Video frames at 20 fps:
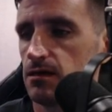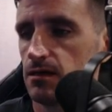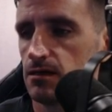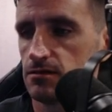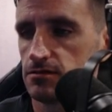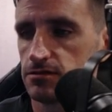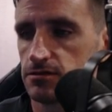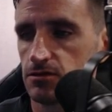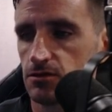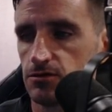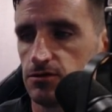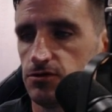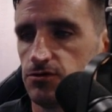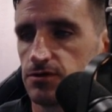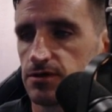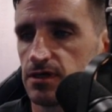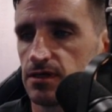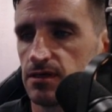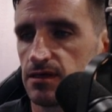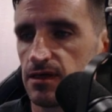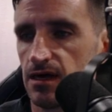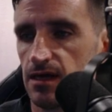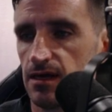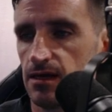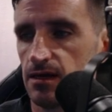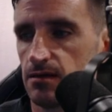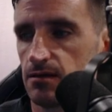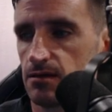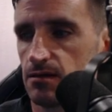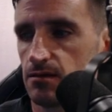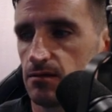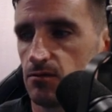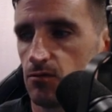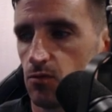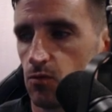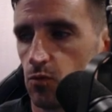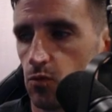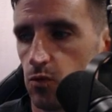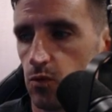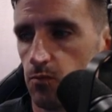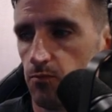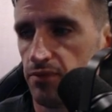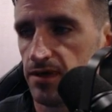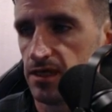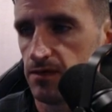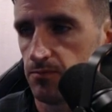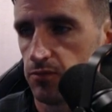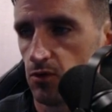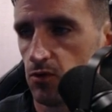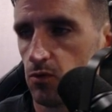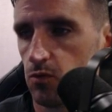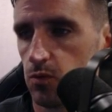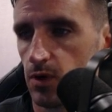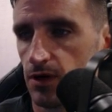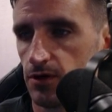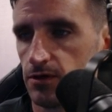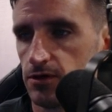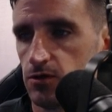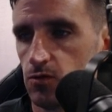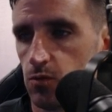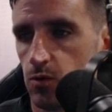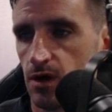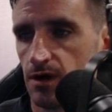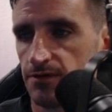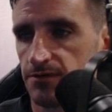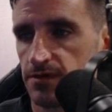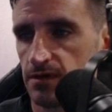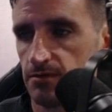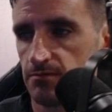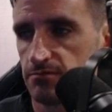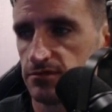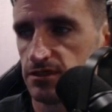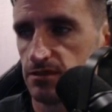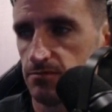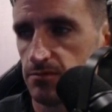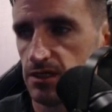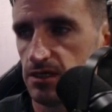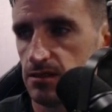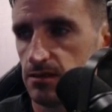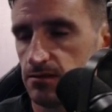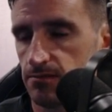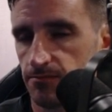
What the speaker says: until you can get people where you want them to be.